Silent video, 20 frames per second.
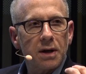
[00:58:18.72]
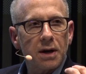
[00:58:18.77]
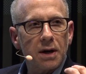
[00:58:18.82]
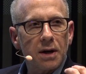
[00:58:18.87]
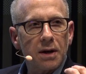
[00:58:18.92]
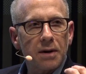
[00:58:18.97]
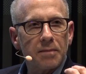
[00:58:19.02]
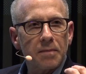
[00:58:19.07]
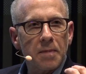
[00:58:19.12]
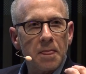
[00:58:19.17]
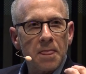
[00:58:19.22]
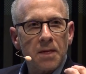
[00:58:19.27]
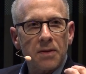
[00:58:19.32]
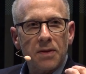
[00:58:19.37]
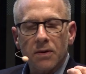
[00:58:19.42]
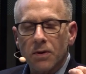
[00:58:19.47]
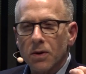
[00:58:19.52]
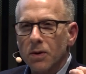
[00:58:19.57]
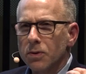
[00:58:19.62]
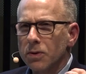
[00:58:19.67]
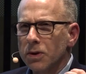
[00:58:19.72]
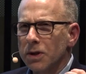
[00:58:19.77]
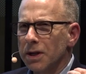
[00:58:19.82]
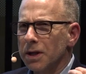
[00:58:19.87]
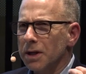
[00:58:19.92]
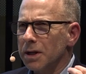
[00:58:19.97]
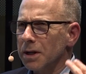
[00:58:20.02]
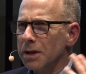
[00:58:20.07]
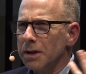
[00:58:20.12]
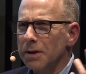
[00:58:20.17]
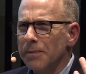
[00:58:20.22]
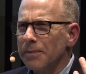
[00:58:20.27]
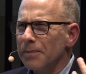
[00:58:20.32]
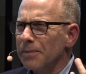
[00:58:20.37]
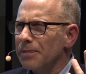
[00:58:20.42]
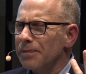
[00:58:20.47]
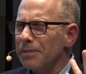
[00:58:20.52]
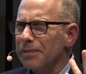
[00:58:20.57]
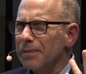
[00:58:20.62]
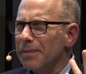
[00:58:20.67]
Um, there are only
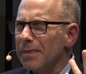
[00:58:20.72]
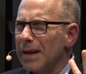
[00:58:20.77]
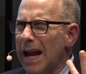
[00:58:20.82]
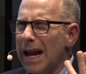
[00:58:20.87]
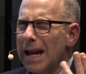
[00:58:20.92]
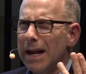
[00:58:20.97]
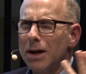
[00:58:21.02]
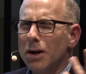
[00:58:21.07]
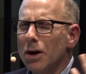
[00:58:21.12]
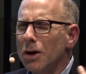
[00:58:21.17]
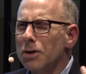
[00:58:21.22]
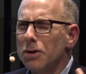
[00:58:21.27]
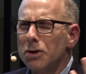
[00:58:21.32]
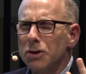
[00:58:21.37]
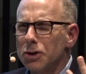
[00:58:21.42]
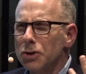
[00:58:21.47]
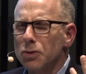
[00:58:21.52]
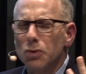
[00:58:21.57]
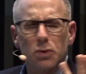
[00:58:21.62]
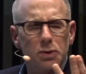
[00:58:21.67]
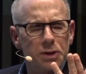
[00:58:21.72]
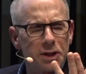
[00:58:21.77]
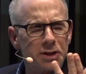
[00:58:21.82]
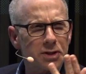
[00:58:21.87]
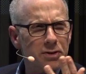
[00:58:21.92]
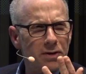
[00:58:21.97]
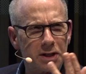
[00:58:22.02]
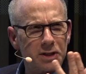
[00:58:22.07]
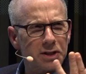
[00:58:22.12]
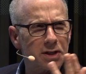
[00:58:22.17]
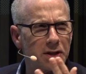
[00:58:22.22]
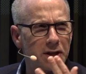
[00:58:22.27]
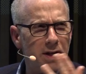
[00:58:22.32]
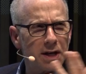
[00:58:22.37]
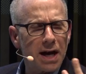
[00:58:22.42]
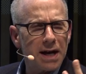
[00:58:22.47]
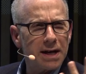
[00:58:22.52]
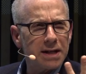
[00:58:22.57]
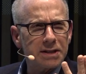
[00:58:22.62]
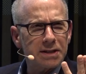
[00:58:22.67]
eight other school districts in the
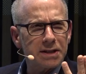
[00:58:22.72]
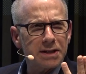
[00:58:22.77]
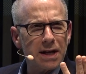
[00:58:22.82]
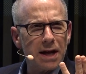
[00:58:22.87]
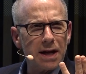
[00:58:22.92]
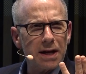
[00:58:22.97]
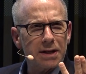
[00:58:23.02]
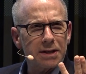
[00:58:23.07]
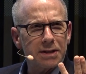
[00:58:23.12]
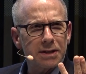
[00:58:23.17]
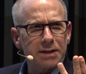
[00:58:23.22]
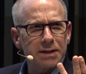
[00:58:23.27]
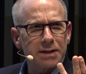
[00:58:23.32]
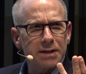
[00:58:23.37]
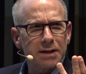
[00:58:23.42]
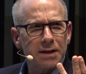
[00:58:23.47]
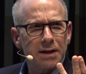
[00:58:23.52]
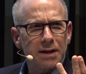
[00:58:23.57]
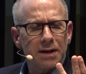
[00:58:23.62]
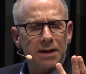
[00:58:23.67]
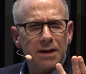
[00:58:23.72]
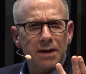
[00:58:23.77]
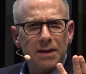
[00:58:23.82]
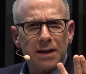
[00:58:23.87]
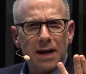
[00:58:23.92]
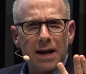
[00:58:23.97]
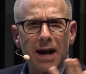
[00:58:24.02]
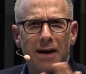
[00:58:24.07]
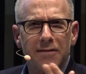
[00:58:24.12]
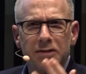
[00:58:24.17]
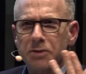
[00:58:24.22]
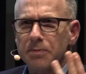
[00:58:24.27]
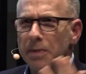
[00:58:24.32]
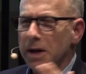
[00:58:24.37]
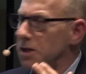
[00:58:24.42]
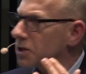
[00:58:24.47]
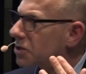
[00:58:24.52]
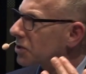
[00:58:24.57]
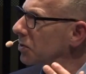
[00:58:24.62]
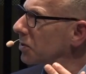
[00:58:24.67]
United States that have as
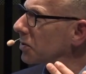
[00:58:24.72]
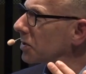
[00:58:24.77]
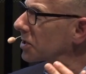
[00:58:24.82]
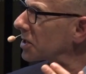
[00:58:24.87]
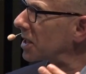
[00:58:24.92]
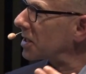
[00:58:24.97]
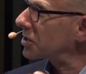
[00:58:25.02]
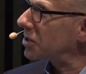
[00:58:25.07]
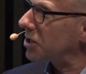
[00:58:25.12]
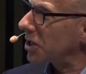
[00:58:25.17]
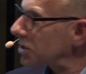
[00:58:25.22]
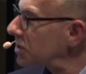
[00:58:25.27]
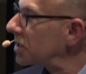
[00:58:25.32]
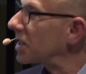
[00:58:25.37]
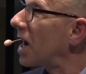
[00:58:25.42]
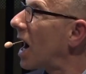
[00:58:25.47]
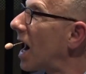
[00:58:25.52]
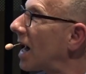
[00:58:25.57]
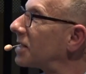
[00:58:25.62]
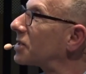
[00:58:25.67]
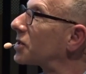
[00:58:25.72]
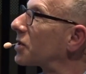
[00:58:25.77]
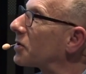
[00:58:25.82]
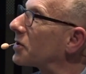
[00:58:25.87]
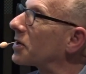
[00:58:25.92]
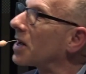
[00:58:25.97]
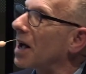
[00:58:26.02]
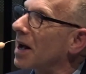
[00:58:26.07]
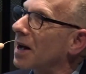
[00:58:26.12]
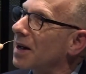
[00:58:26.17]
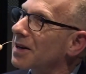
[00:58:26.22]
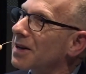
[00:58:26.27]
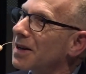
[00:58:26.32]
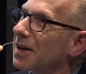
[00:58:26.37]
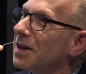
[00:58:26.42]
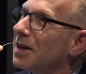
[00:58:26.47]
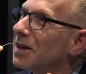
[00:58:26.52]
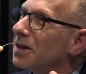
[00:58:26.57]
many schools as just the iZone had.